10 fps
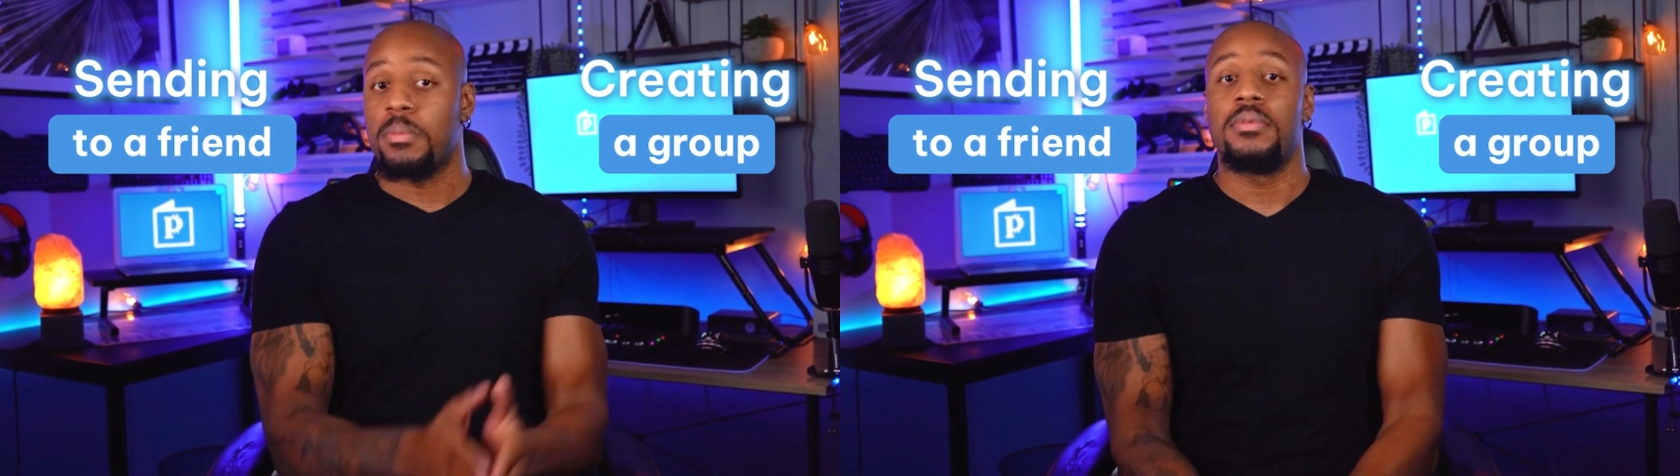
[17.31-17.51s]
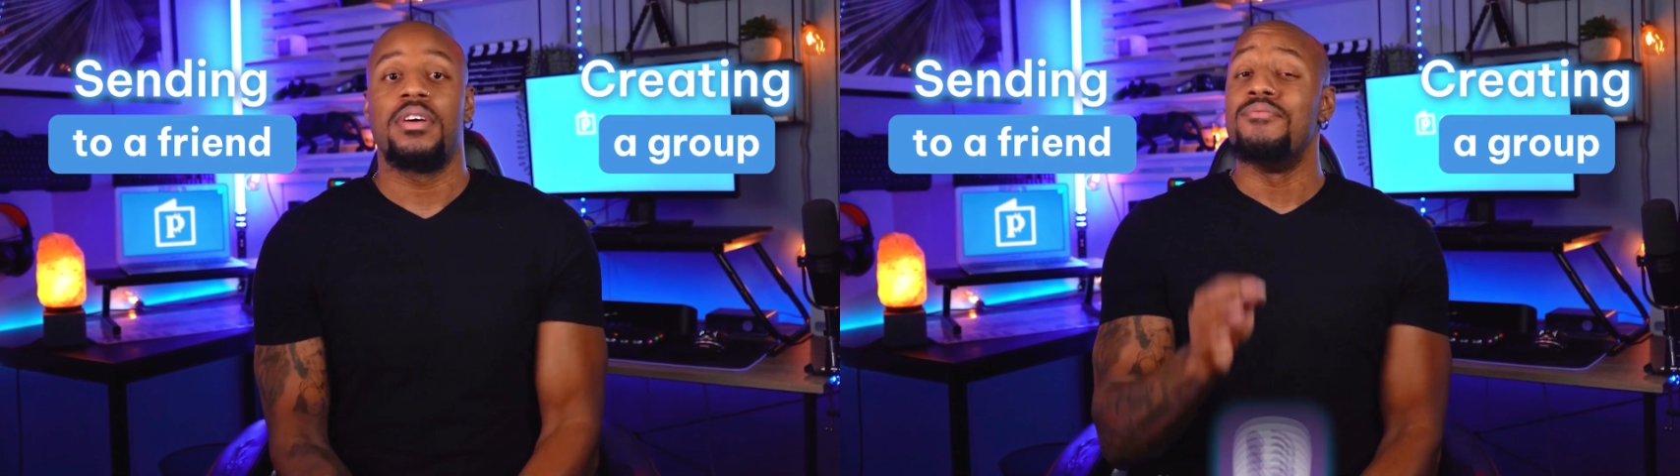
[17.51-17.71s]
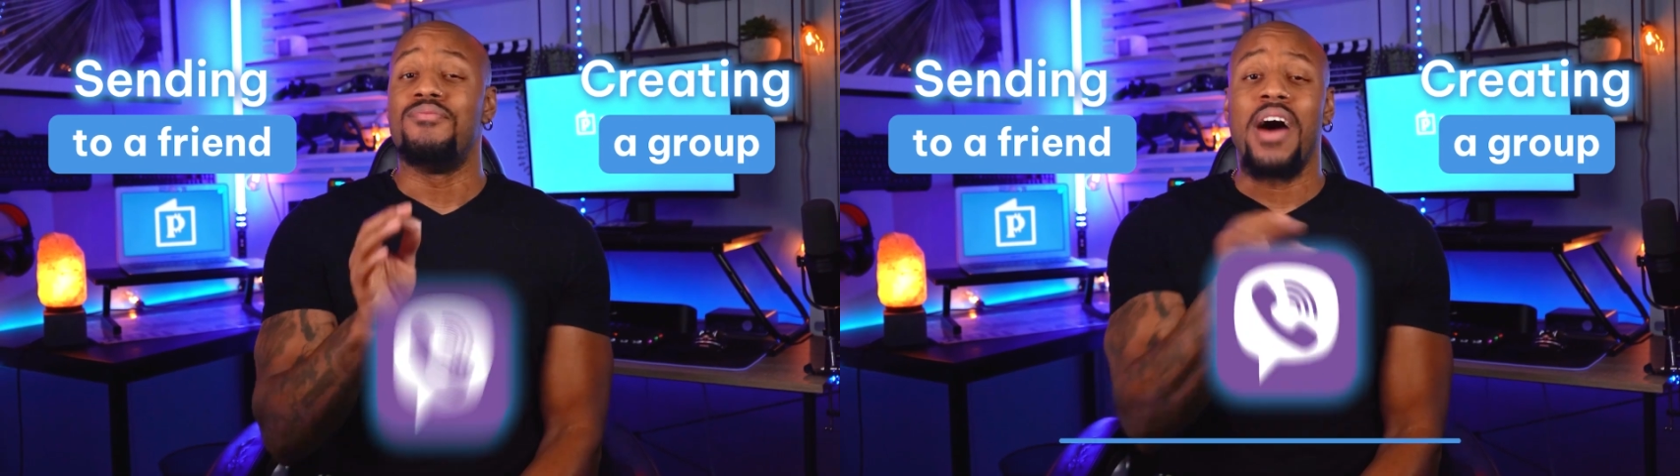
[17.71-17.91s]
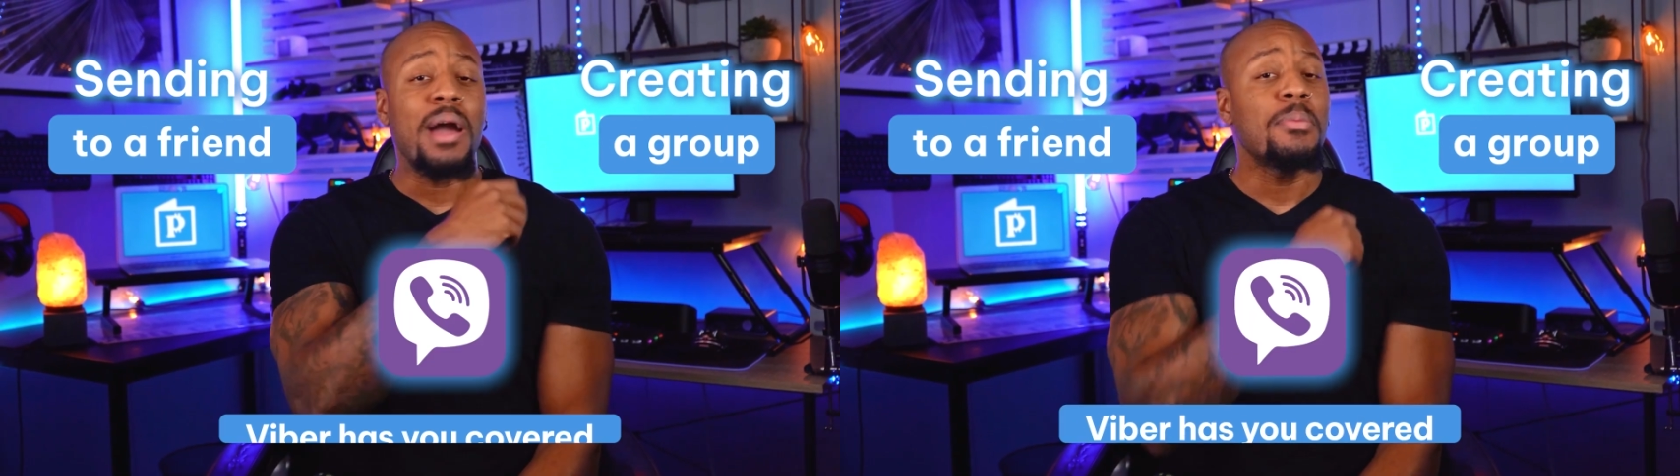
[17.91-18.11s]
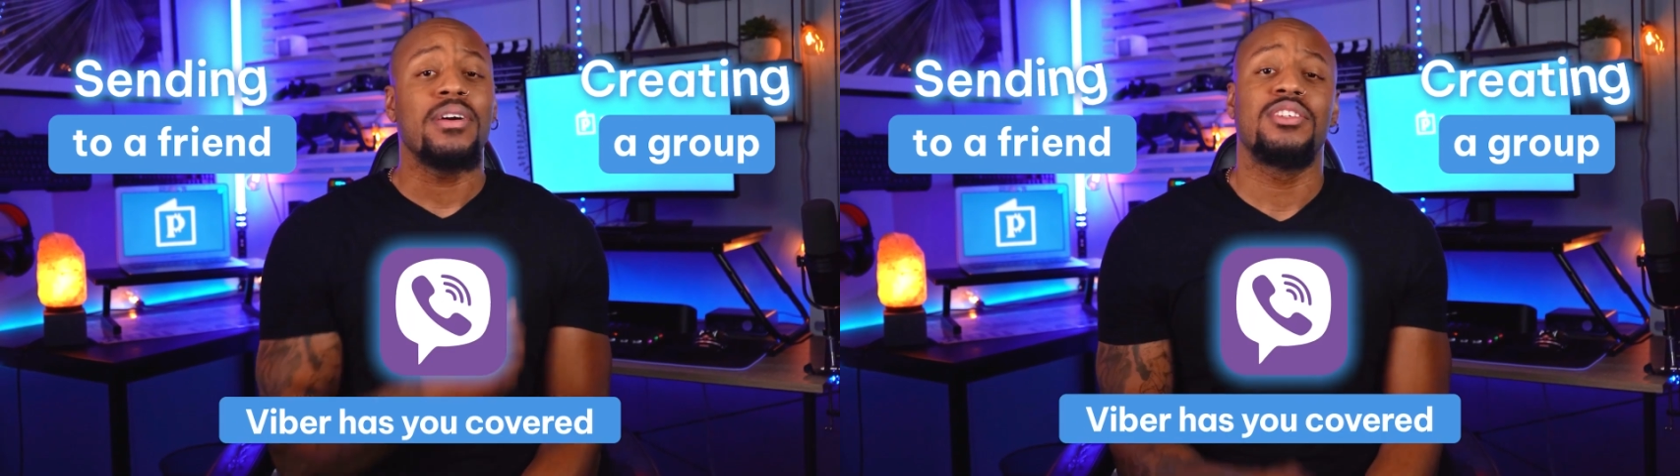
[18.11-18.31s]

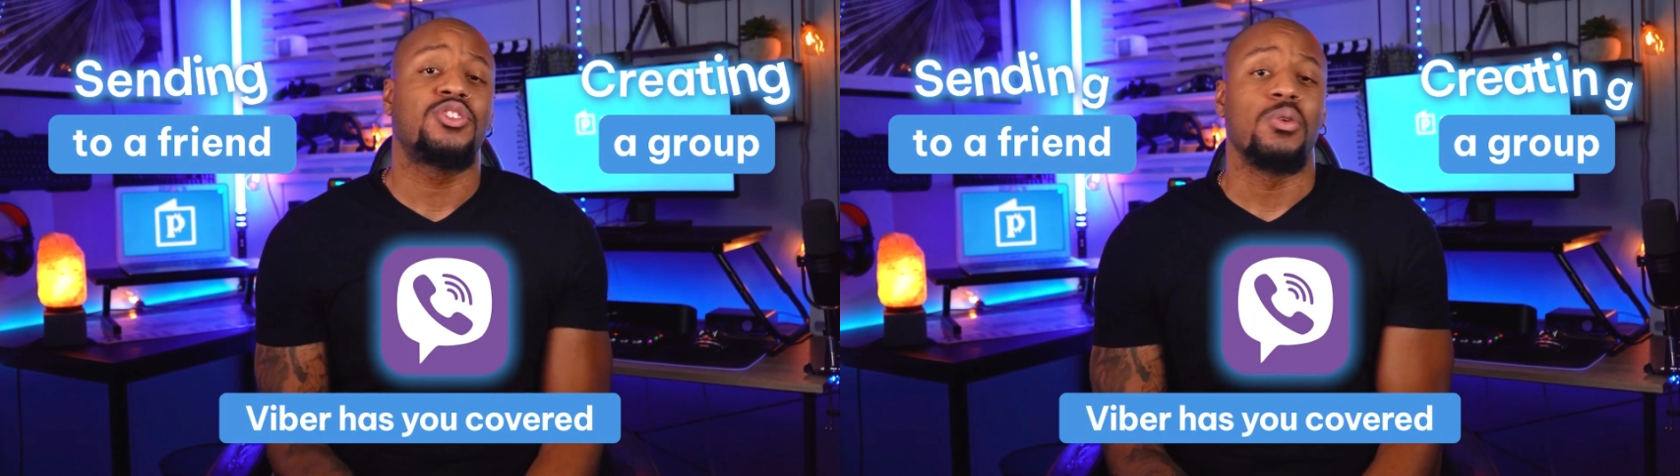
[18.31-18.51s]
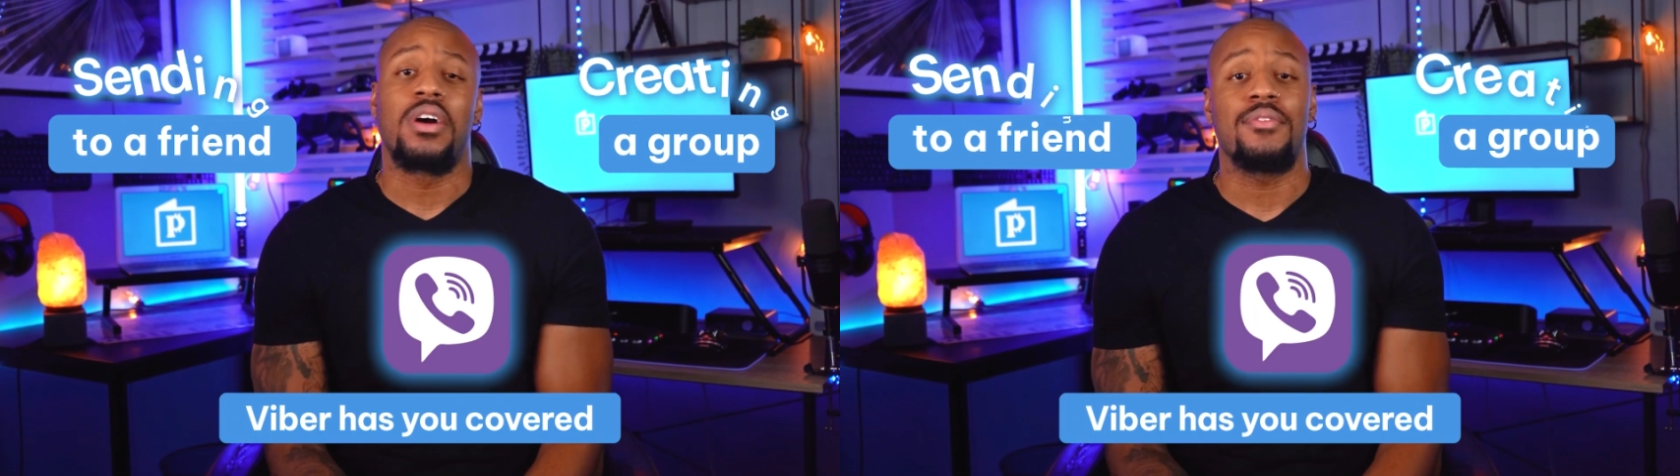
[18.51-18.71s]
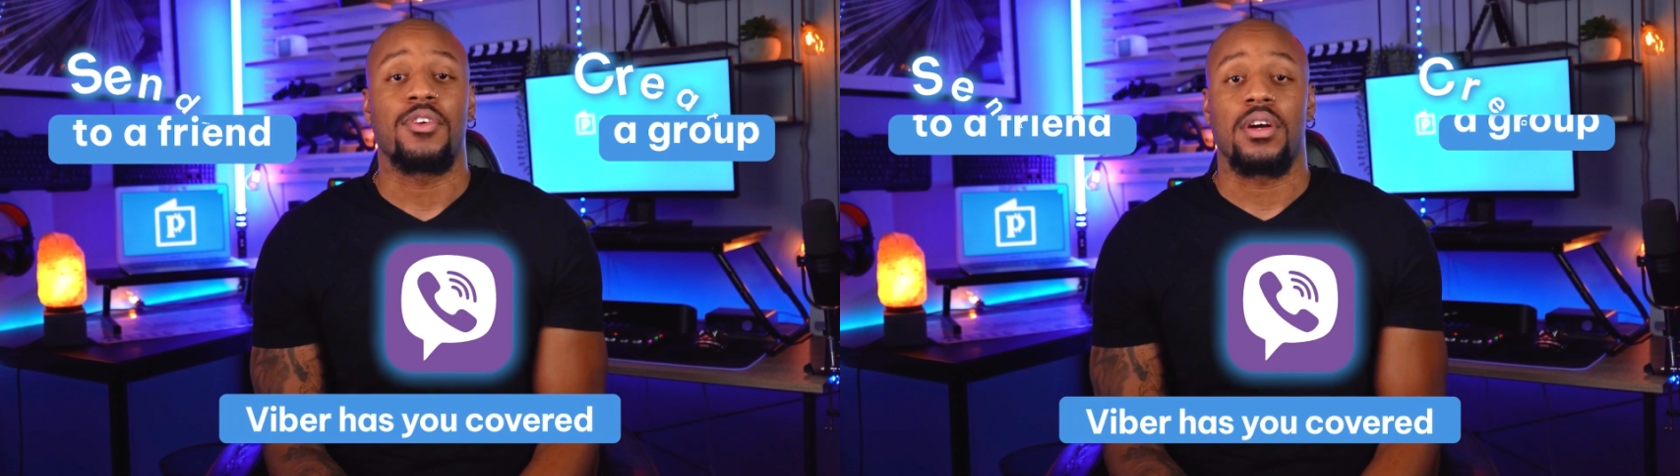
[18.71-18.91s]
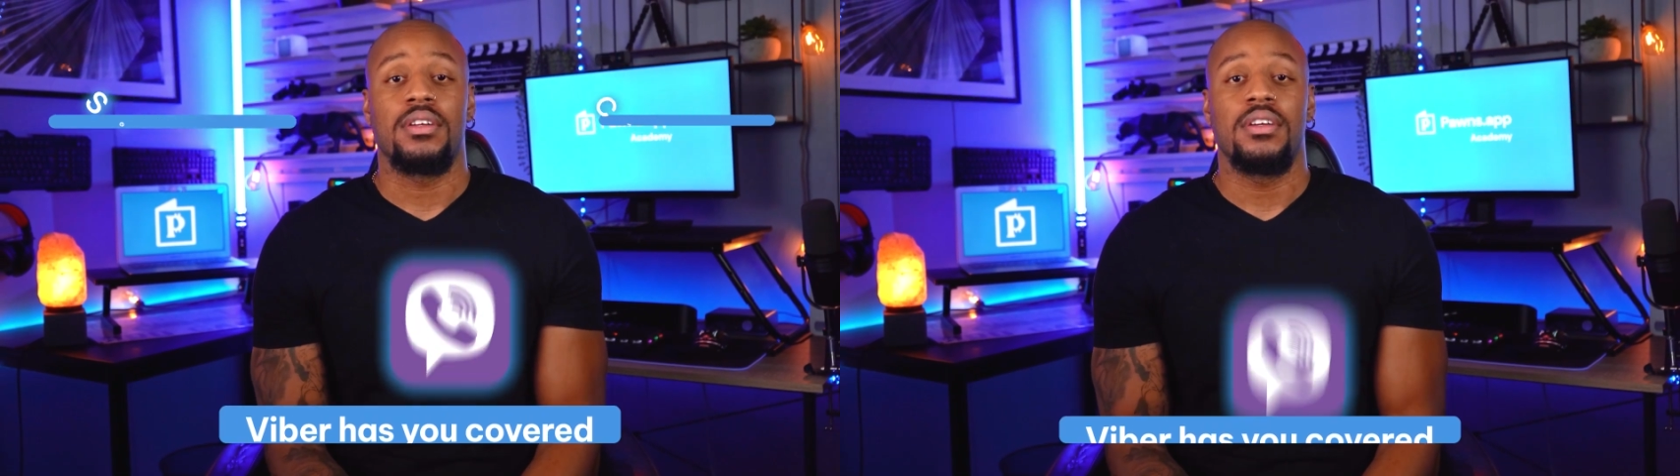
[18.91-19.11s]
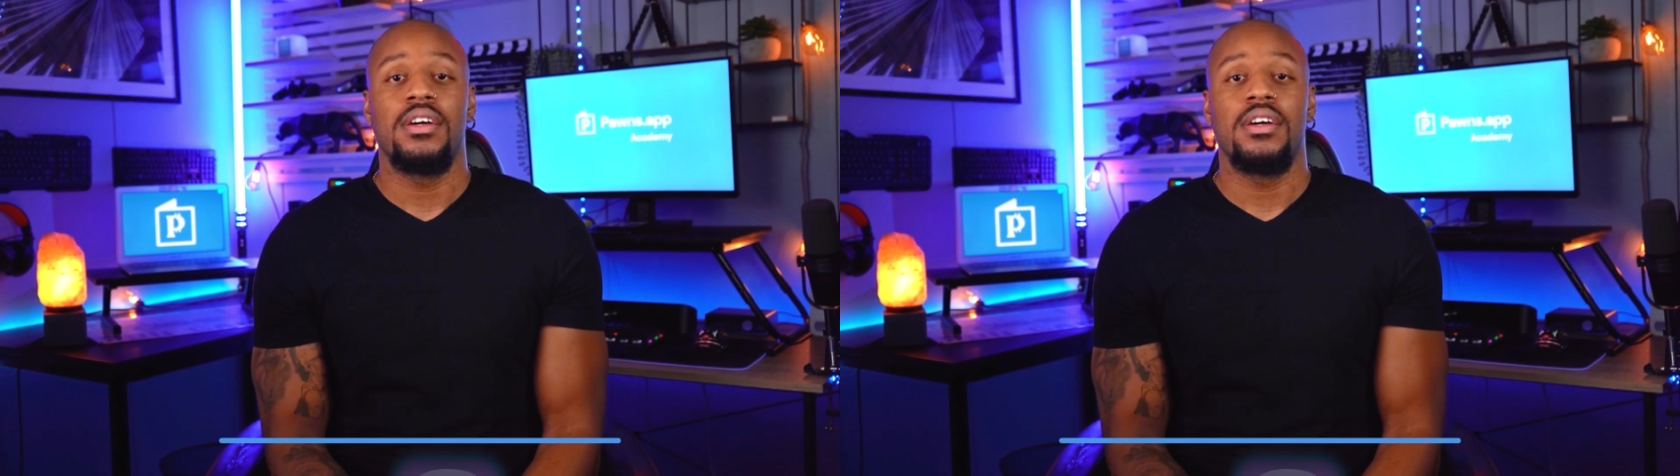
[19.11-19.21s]
Viber has you covered.